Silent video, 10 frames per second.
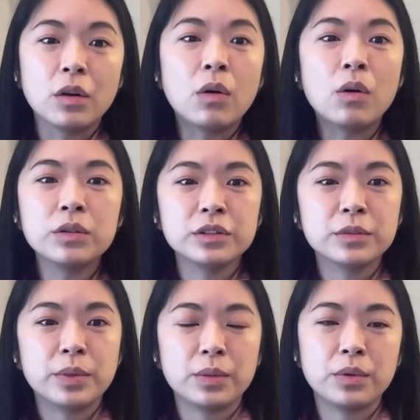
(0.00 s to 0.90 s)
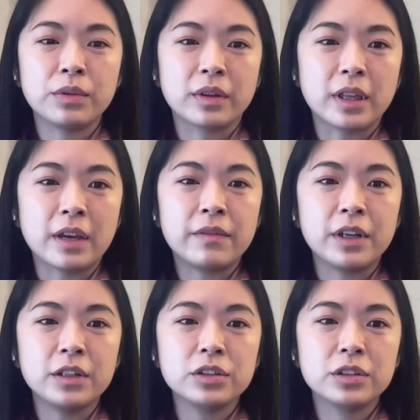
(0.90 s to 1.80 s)
all just be able to
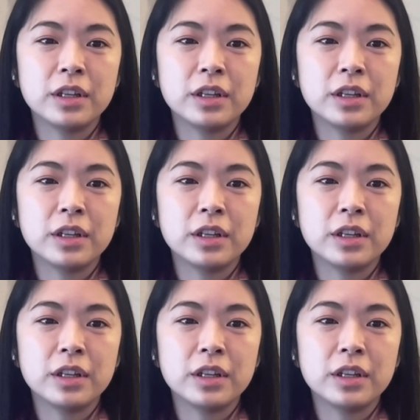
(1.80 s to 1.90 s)
leverage